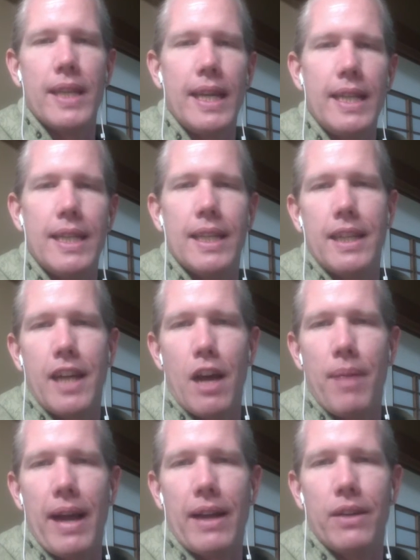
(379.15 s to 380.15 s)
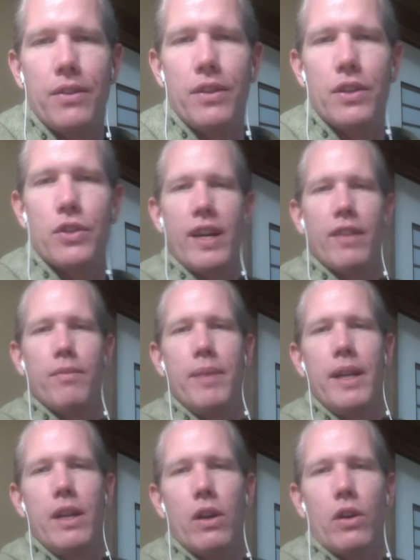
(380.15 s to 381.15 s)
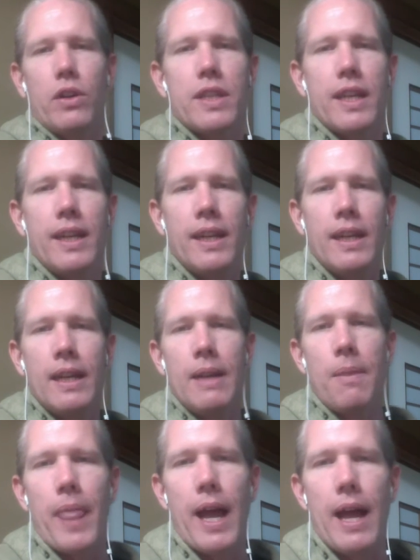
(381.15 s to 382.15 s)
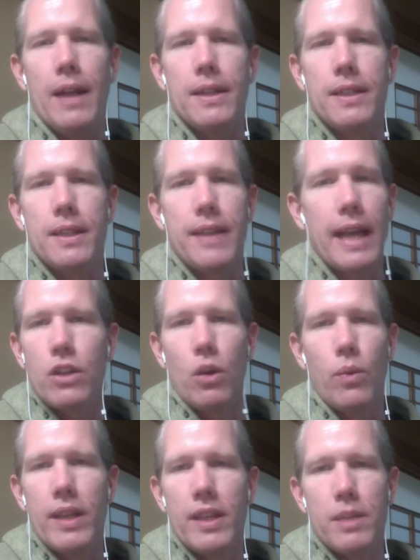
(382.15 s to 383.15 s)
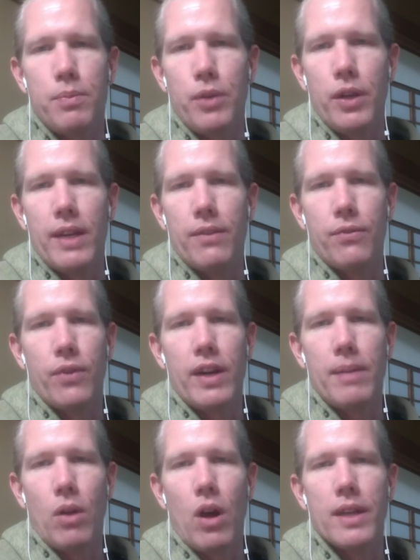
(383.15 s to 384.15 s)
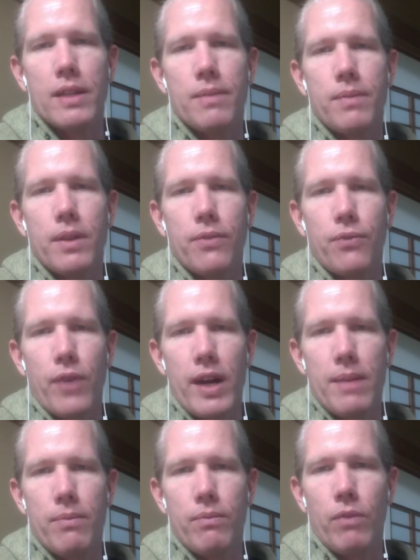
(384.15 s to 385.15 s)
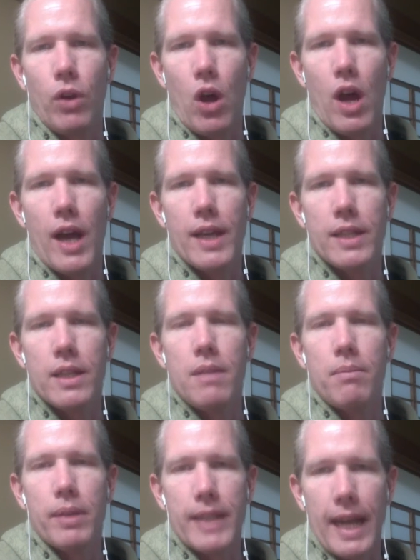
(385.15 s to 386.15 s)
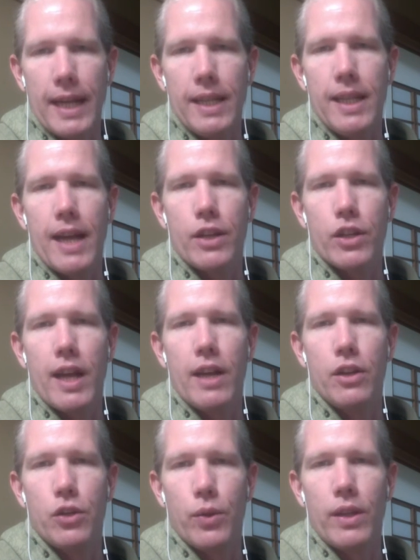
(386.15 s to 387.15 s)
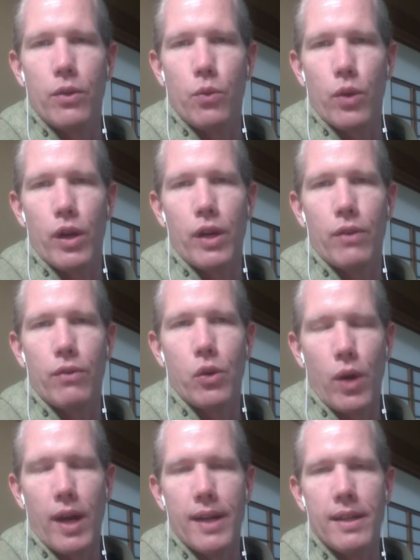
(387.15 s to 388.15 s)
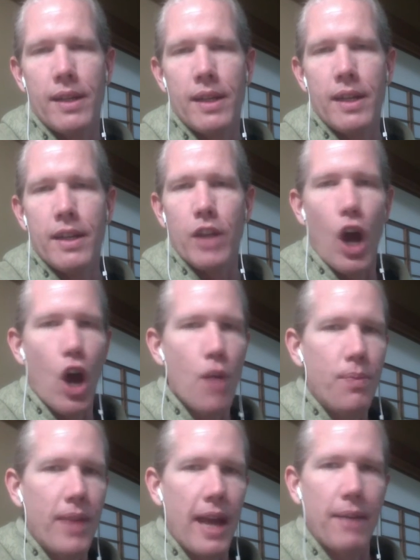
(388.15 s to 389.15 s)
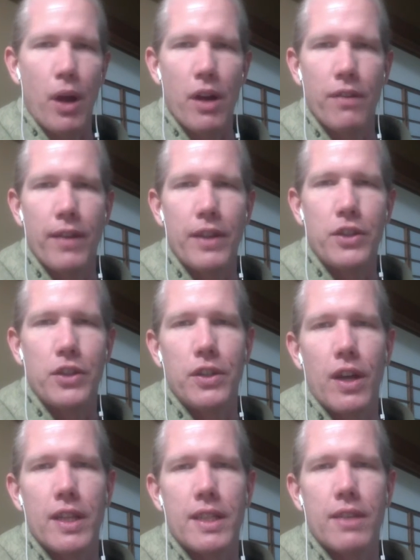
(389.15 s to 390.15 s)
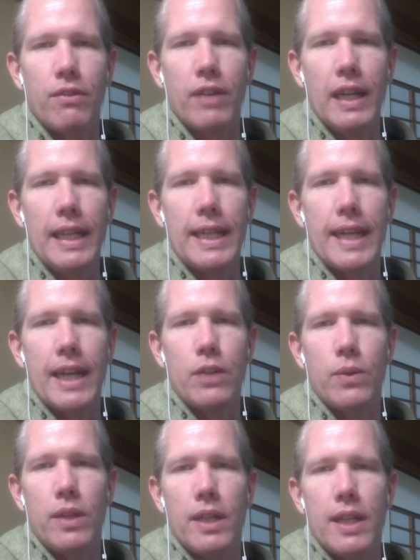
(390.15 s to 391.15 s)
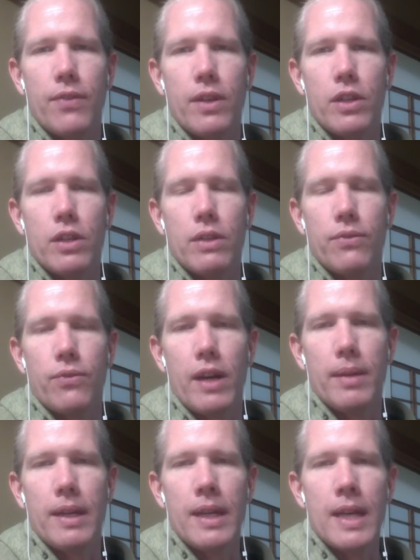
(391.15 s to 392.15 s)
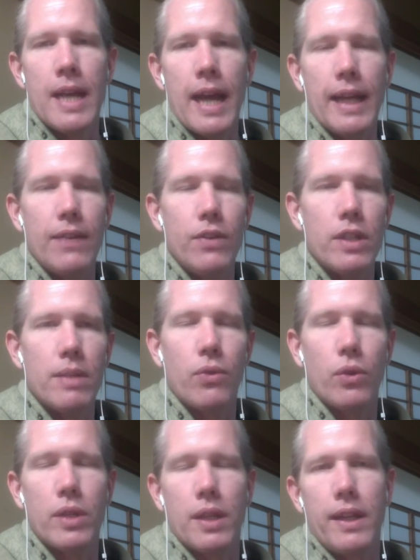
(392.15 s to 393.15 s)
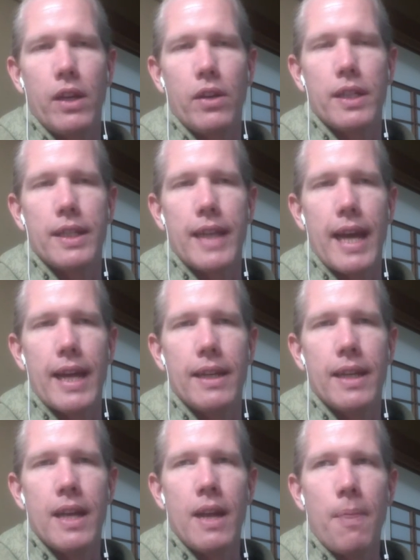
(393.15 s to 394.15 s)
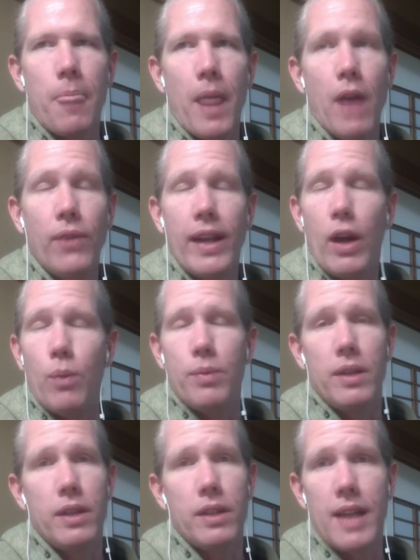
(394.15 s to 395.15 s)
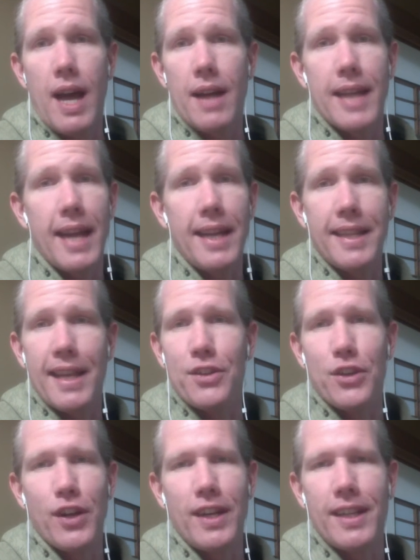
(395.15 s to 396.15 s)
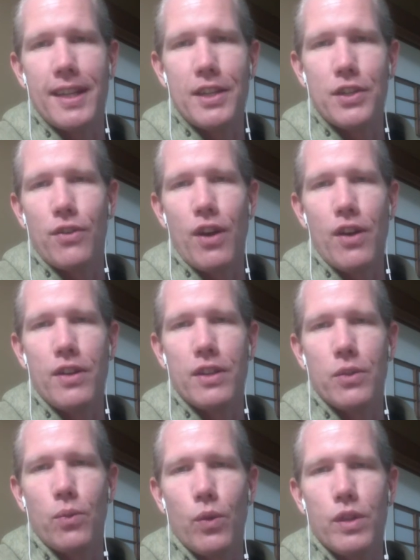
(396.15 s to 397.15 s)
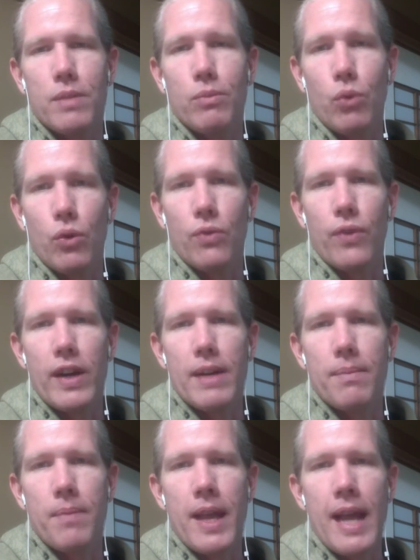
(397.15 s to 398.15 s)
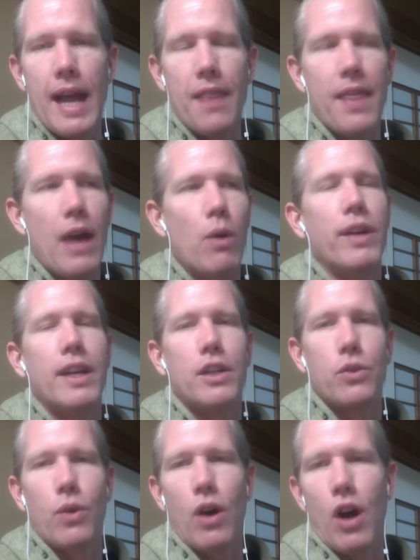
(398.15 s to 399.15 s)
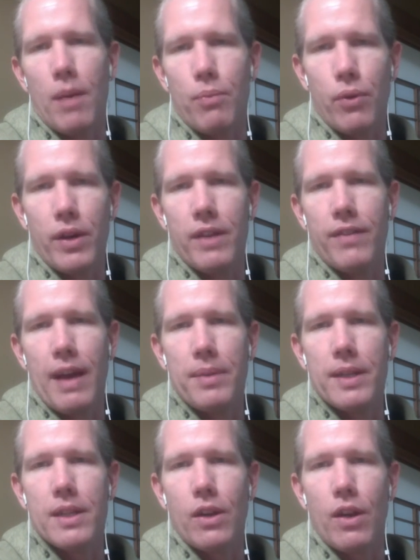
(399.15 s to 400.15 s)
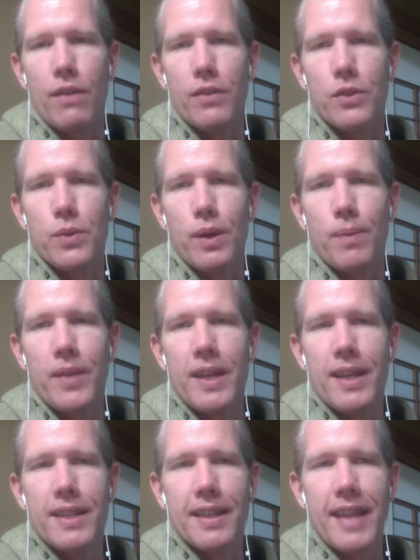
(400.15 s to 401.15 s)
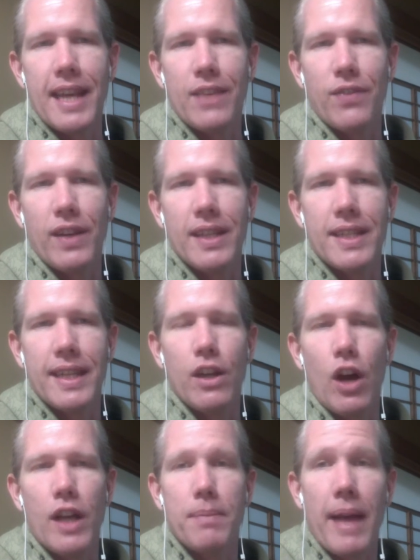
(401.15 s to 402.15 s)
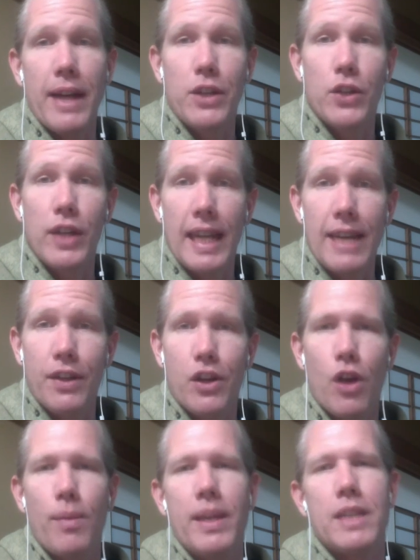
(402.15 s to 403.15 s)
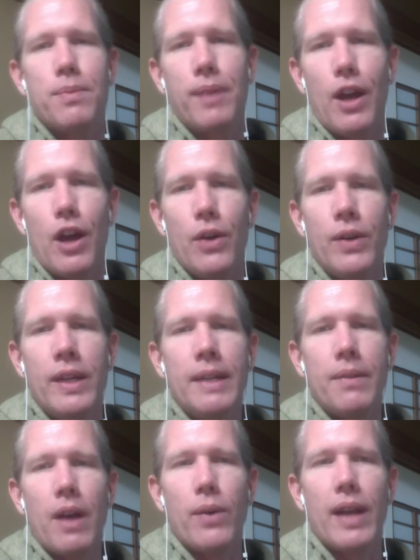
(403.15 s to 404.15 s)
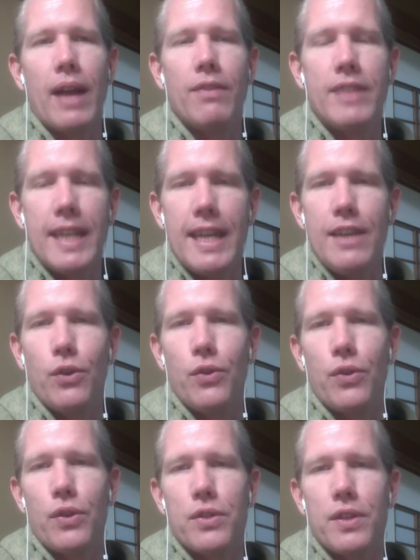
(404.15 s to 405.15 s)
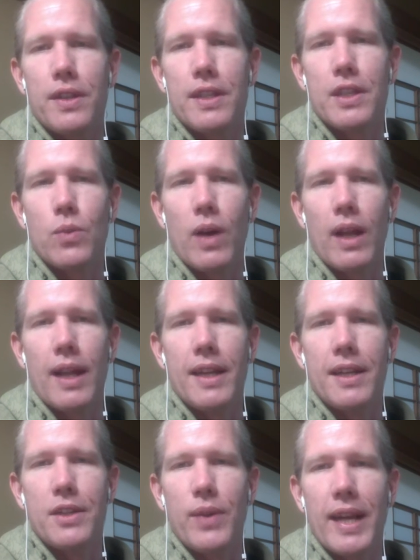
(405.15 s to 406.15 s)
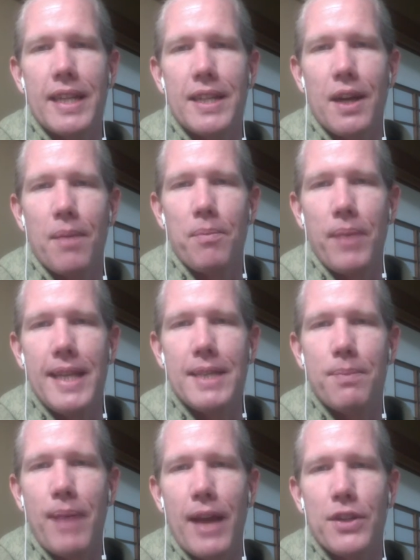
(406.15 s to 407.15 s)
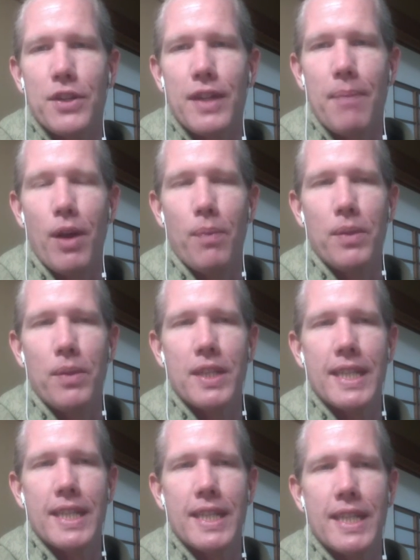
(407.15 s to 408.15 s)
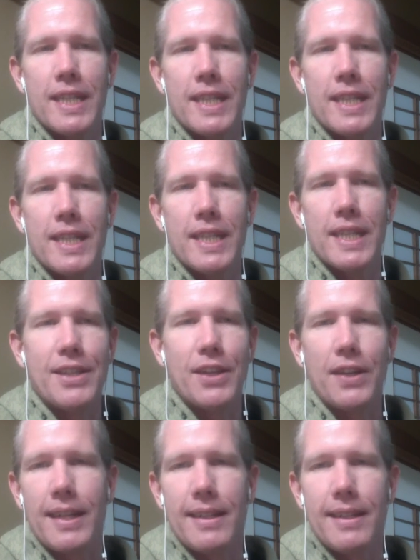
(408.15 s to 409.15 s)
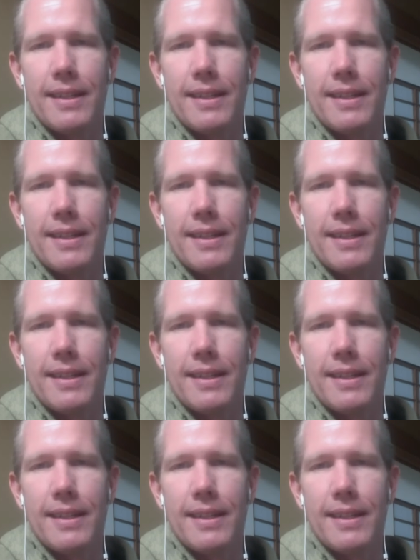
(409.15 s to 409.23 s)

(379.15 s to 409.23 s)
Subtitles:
It's easier to go back on the street of mediocrity. And that's not where this beauty and freedom lies. The freedom lies by taking the action and doing the work required. So I hope that motivates you guys to really connect with your definition of freedom and give you some thought to think on today, and hopefully help you start taking that journey that is your own towards more freedom. And that will bring you to a higher point of happiness in life as well. So thanks for listening, guys. Make sure you leave your comments below. I would love to hear your thoughts on this as well. And until next time, peace, passion, and purpose. See you soon.